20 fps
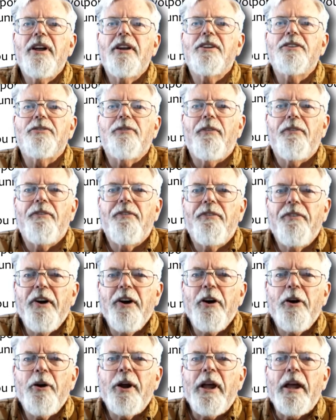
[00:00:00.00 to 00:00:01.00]
it is
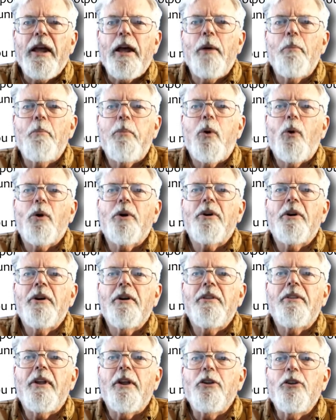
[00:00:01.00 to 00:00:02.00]
very
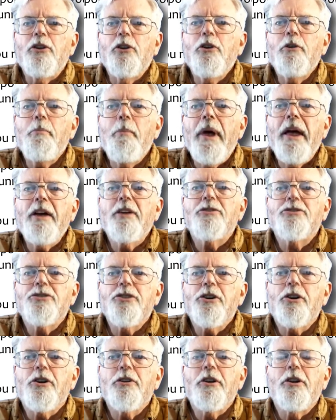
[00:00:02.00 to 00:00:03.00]
important that you make
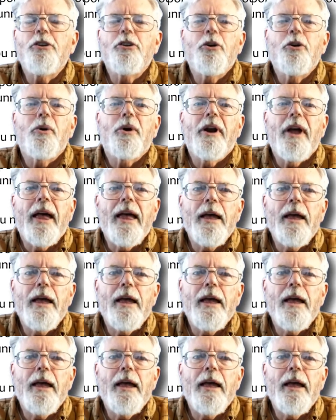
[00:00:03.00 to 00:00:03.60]
sure that you are